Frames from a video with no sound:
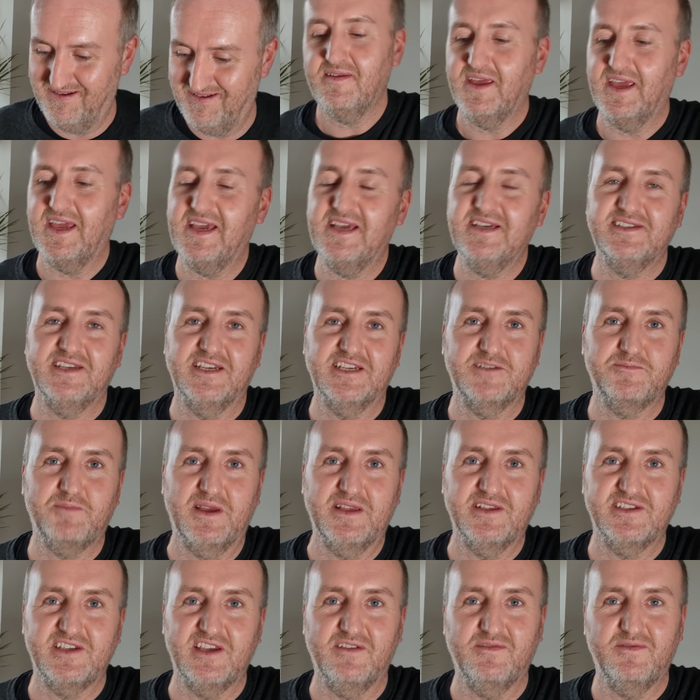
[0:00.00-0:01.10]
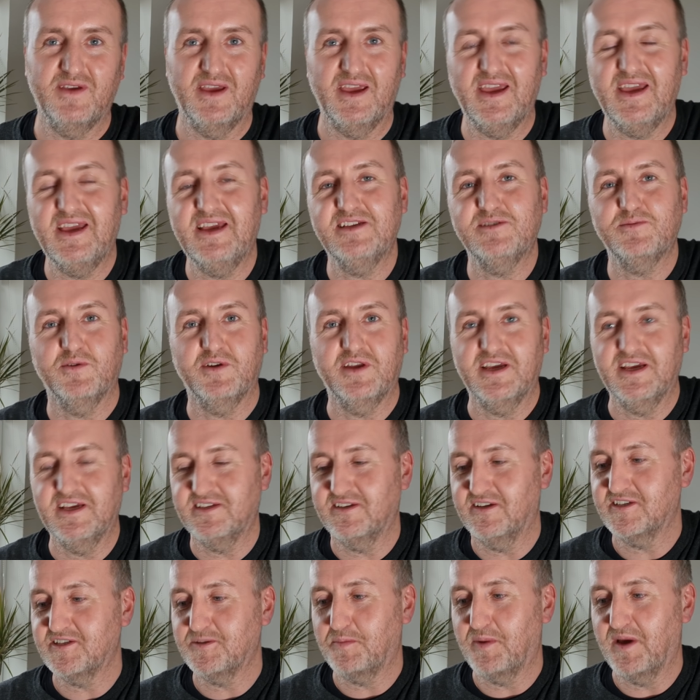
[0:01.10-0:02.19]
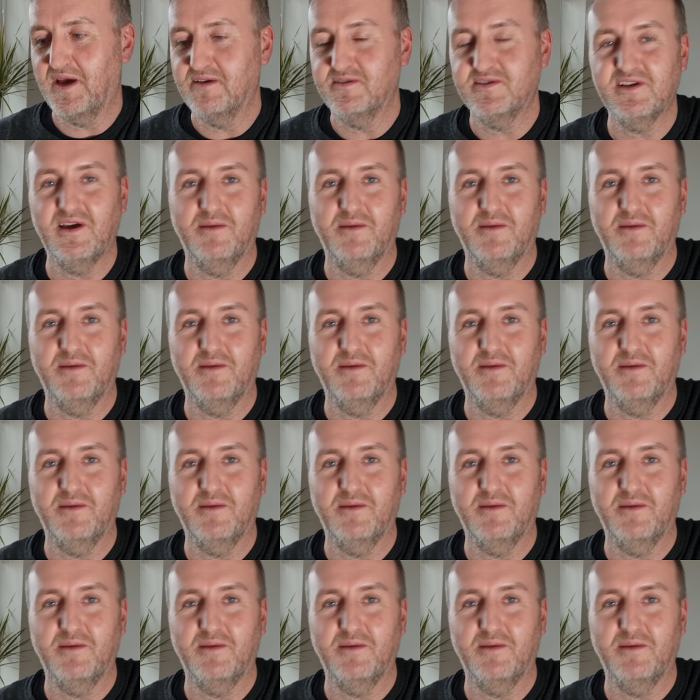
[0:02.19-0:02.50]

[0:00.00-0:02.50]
It is expensive. It is what it is, I suppose.